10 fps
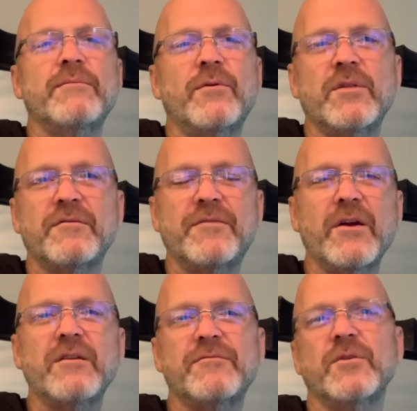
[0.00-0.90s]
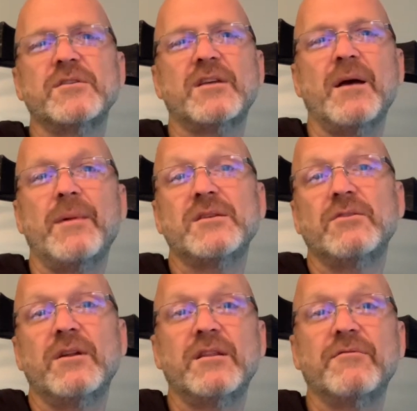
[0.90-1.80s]
before the very first time I
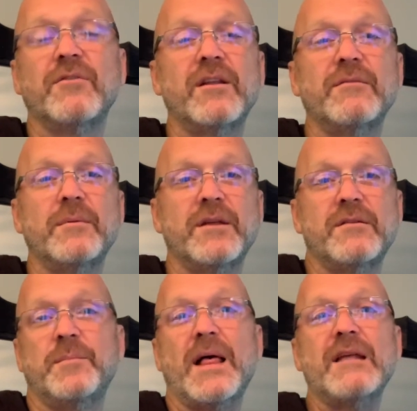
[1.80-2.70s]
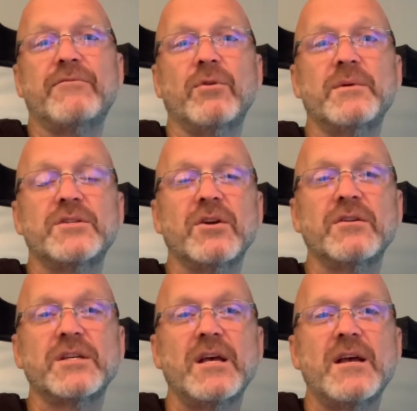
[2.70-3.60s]
stood at the front of the, of the platform at church,